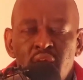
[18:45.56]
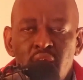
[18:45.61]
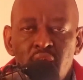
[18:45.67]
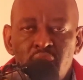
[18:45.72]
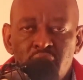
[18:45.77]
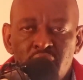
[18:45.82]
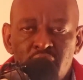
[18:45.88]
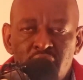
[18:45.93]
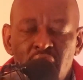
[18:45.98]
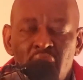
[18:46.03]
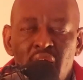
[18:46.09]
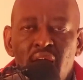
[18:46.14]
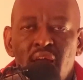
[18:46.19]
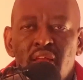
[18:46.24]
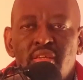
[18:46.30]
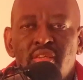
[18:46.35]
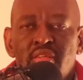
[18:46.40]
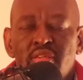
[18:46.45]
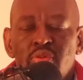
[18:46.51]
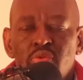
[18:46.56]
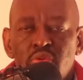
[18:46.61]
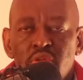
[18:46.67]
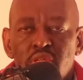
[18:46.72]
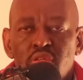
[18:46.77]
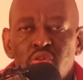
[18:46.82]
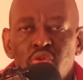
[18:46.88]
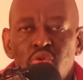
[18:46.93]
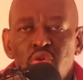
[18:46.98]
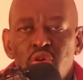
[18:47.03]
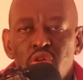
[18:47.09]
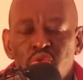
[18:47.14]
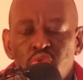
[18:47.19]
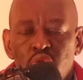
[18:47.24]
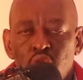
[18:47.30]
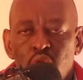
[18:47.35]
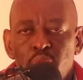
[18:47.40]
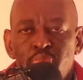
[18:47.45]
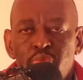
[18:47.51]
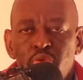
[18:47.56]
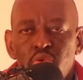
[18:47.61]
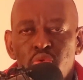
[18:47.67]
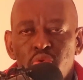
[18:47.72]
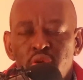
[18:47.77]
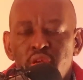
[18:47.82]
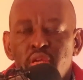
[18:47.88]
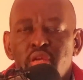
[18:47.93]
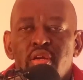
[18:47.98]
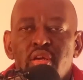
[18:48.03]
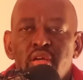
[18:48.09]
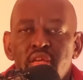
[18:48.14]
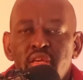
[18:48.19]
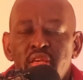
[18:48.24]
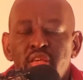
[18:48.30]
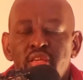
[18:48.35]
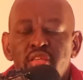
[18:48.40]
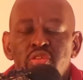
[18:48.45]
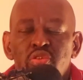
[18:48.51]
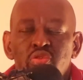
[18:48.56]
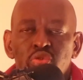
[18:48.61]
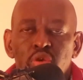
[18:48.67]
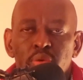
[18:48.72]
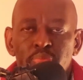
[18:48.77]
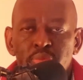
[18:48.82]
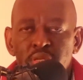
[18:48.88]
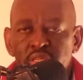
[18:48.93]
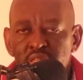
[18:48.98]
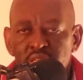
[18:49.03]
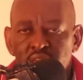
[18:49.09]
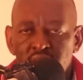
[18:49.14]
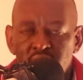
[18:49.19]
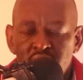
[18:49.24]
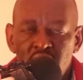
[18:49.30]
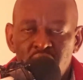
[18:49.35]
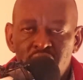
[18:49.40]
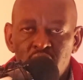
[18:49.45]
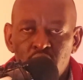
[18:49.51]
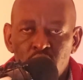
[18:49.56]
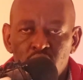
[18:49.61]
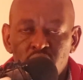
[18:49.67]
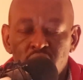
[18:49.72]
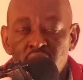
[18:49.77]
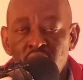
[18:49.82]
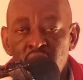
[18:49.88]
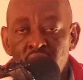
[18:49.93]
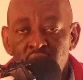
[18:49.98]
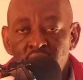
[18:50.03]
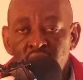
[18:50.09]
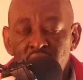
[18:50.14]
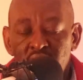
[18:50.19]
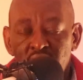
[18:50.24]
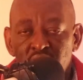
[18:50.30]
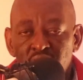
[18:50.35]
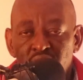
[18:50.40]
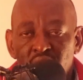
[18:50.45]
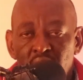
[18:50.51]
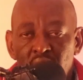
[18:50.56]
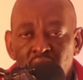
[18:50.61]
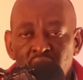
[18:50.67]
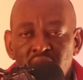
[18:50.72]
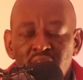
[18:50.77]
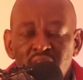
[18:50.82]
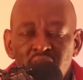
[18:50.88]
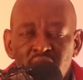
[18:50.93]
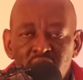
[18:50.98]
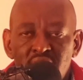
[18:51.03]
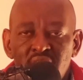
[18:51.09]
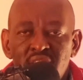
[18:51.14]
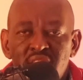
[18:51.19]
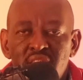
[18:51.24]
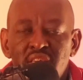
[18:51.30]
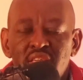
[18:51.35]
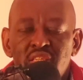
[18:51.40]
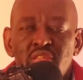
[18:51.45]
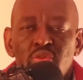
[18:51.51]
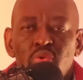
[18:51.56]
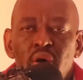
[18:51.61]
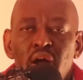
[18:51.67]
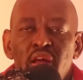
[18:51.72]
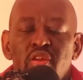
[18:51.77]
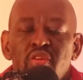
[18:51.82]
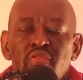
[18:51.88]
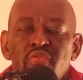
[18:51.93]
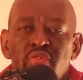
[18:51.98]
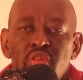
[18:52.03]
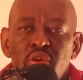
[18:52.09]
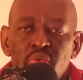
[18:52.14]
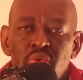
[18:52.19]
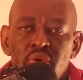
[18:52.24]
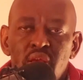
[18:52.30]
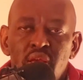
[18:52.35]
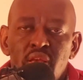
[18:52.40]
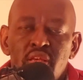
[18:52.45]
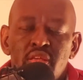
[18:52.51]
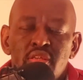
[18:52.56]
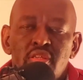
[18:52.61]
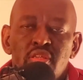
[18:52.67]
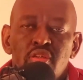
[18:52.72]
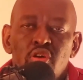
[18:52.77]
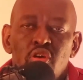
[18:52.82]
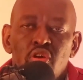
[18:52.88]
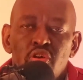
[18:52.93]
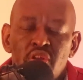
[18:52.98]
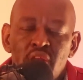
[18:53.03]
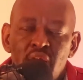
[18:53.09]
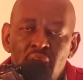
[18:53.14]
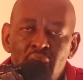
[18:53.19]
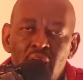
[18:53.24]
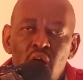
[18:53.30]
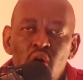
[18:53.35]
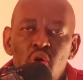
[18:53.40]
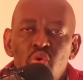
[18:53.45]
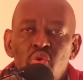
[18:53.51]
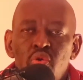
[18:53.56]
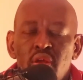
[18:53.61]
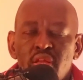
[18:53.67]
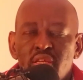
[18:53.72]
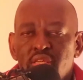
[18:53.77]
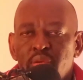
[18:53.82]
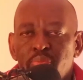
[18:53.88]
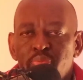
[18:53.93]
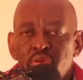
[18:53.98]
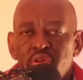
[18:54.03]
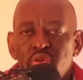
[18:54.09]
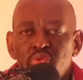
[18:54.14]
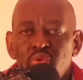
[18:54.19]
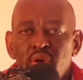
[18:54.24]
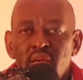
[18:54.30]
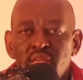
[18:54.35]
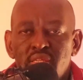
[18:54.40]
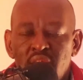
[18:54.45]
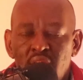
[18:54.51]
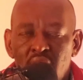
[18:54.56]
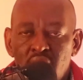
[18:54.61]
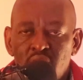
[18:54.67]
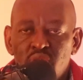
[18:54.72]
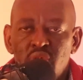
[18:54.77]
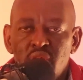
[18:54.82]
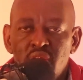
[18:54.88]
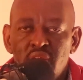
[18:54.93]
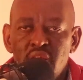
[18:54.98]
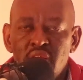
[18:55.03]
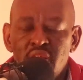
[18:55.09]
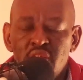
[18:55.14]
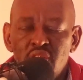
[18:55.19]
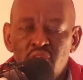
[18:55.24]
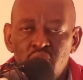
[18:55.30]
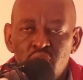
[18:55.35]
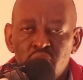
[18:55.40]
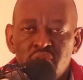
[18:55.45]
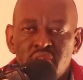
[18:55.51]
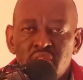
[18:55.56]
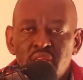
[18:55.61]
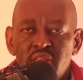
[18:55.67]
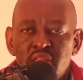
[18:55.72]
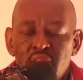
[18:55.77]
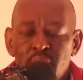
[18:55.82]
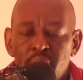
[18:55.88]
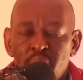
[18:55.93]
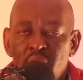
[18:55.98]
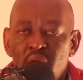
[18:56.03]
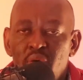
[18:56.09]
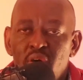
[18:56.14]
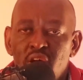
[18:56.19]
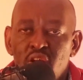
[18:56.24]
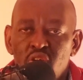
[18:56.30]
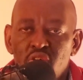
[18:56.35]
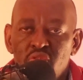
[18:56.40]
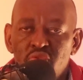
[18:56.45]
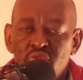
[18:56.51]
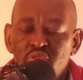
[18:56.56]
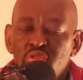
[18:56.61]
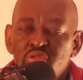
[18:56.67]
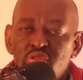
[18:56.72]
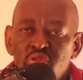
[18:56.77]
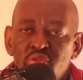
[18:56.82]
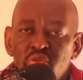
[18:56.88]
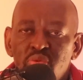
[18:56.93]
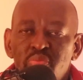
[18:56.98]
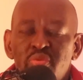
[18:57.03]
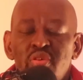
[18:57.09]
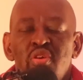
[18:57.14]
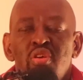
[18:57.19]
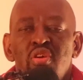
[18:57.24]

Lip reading: and that is going to help you increase your business revenues. In fact, this is one of the ways on how entrepreneurs are actually using the power of YouTube